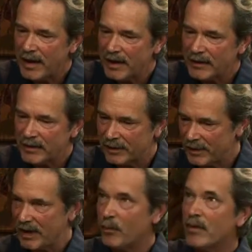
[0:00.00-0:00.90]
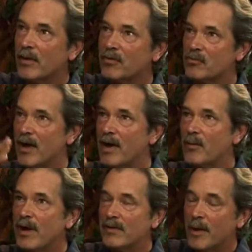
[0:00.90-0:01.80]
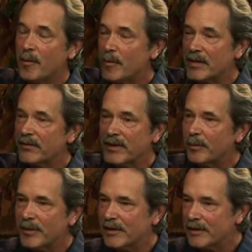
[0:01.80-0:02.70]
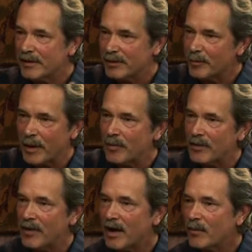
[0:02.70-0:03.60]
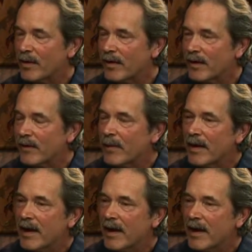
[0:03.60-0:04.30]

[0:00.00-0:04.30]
and they have one of those driveways up a big steep hill, and the pebbly driveway there.